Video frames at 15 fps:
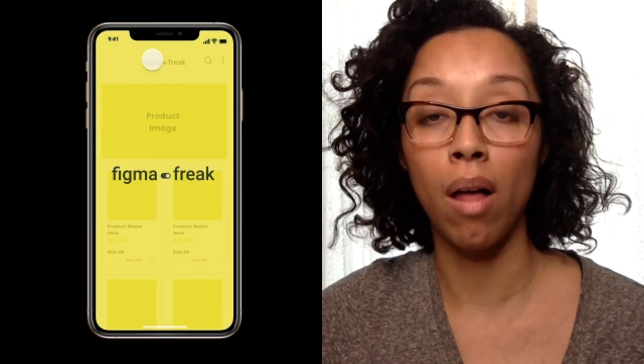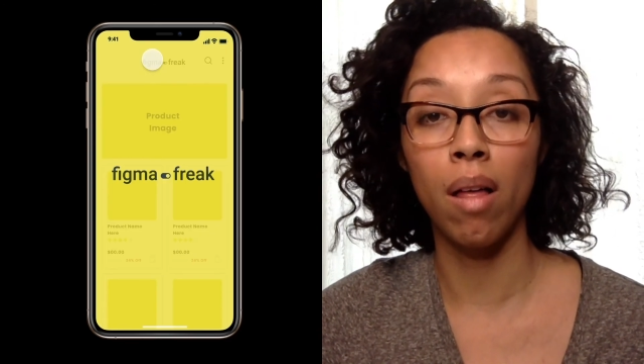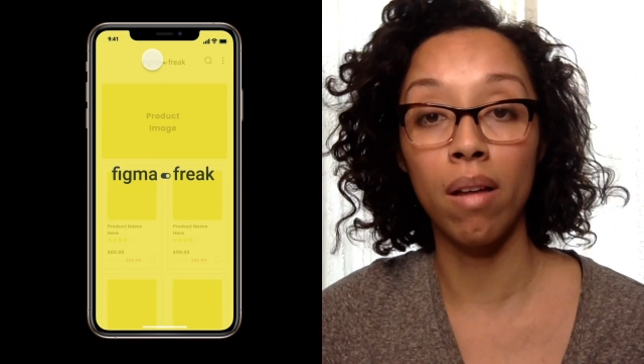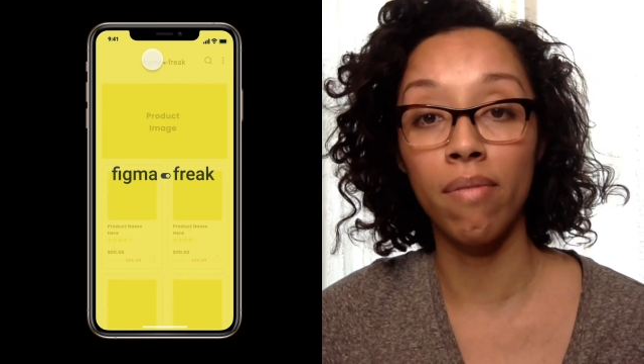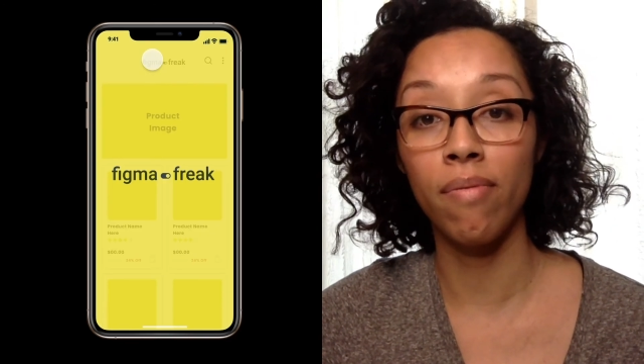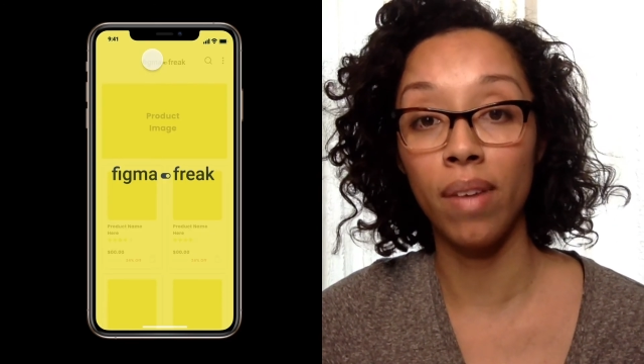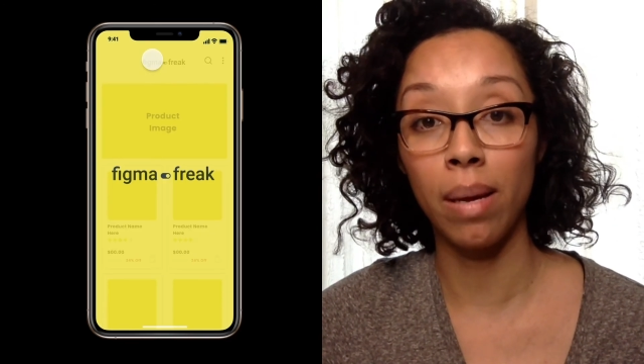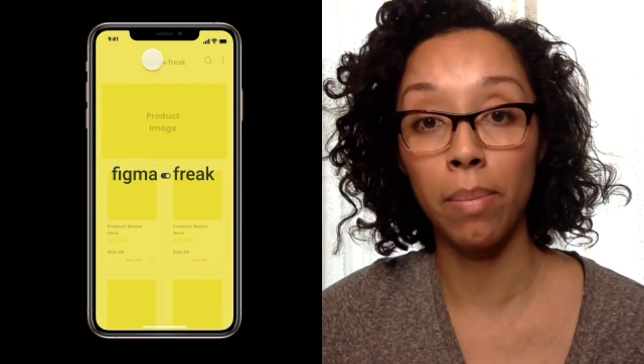all
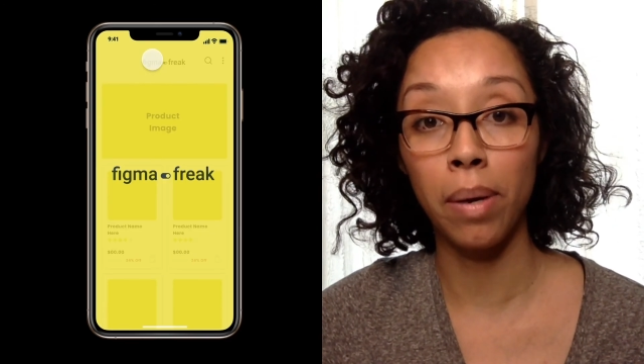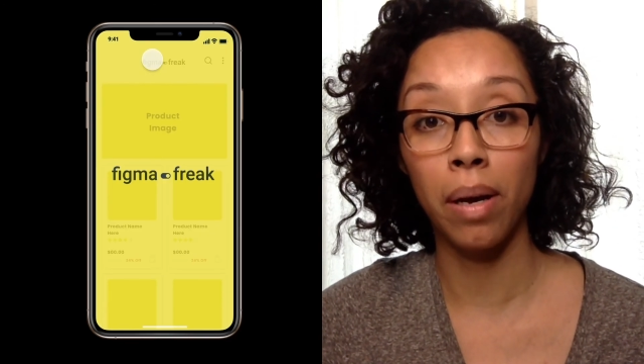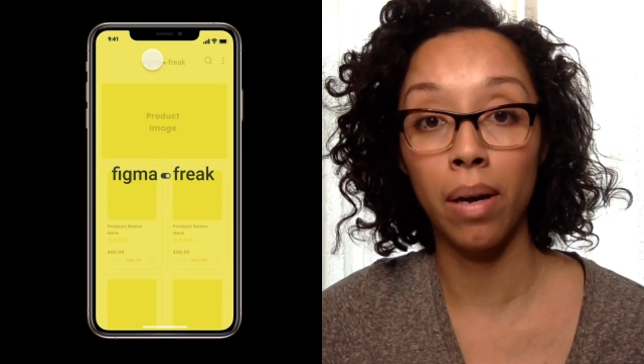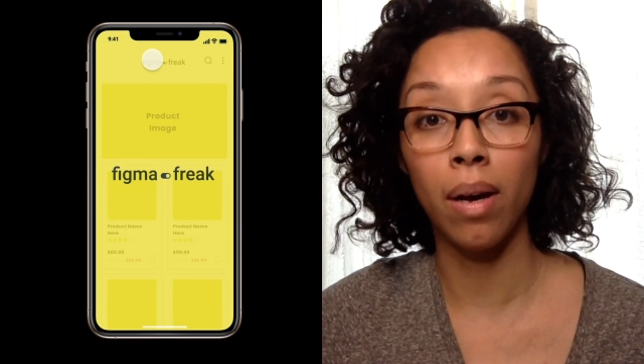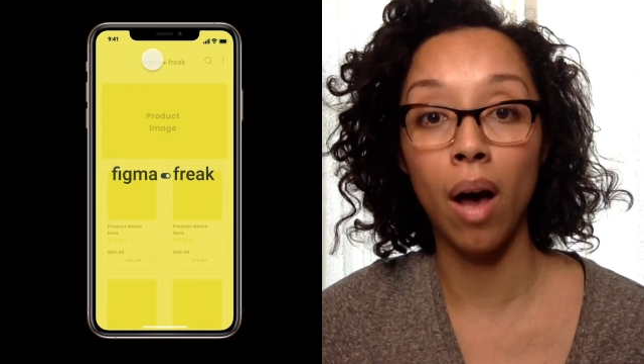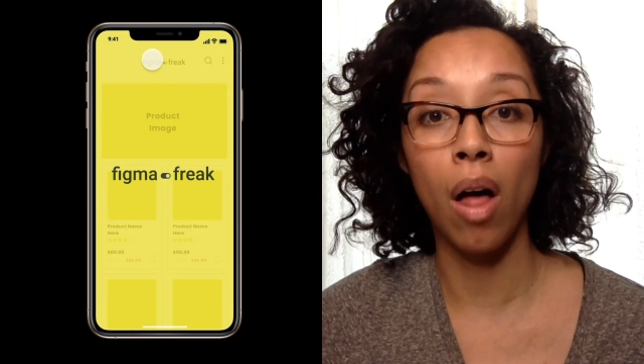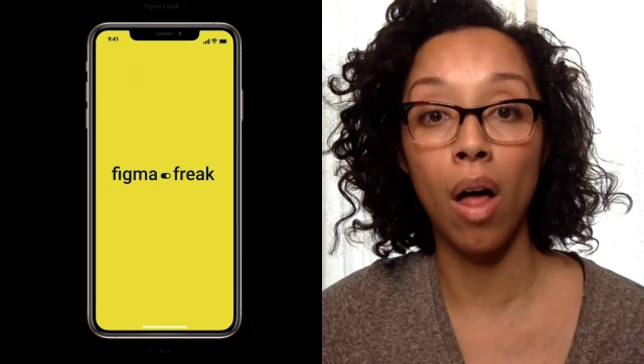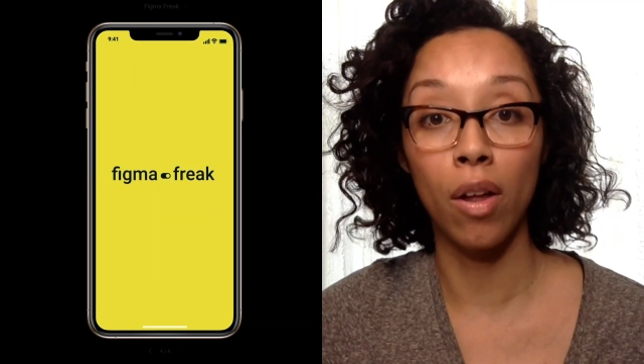on
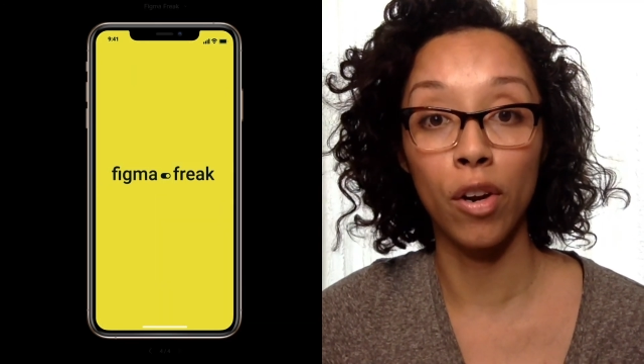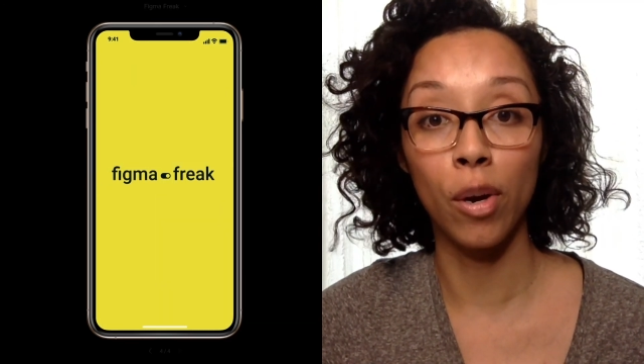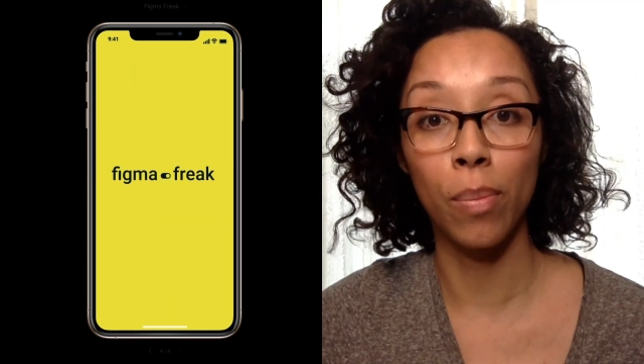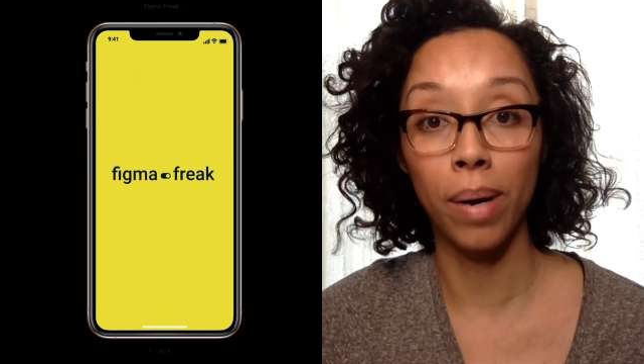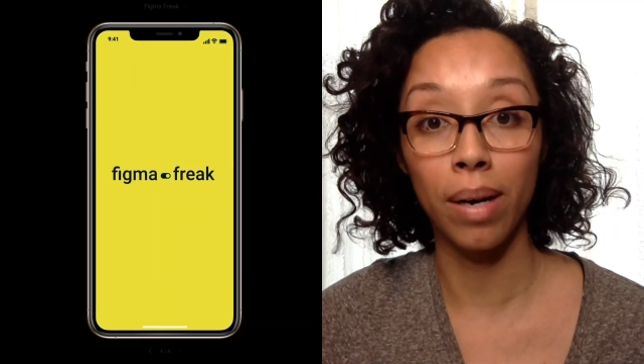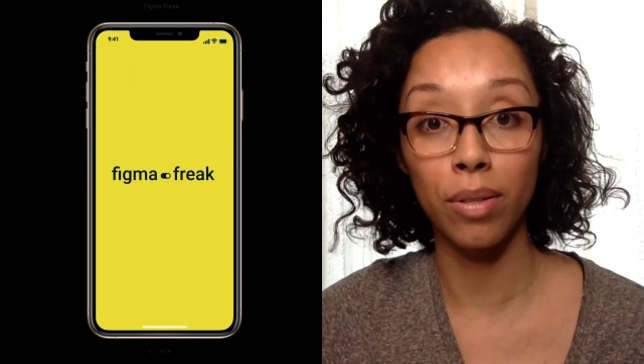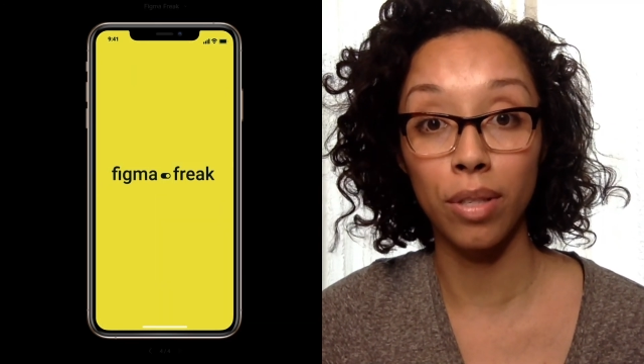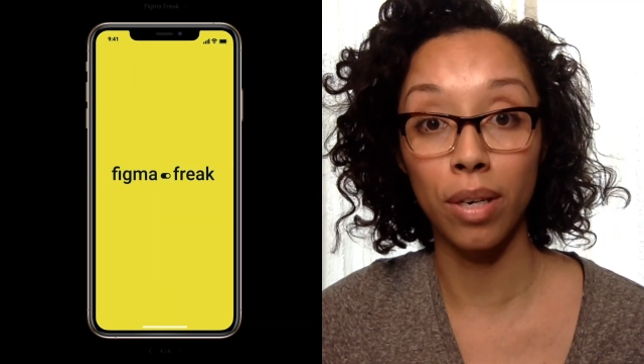Figma, all on
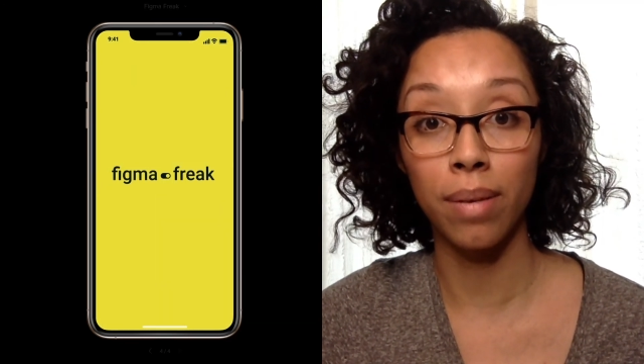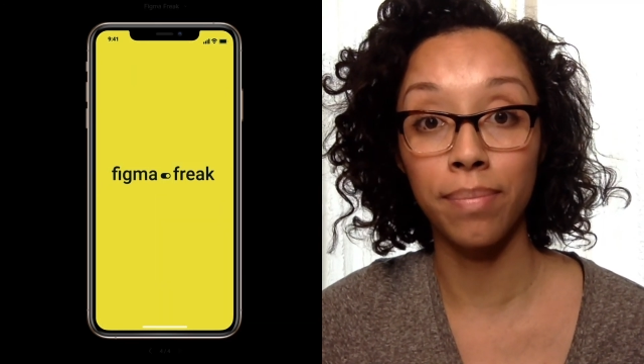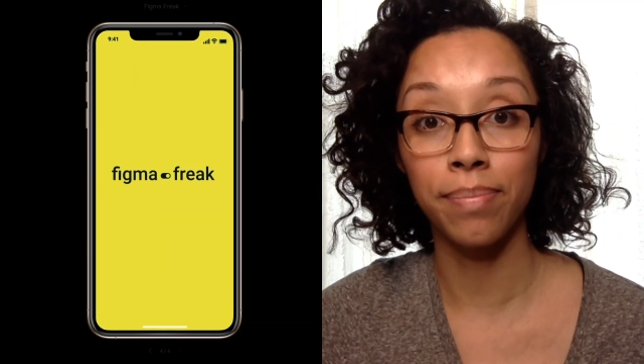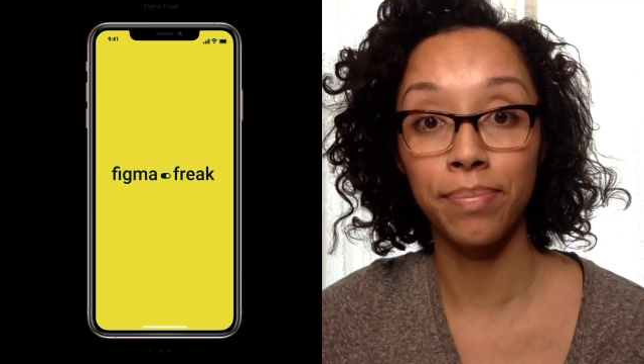your browser.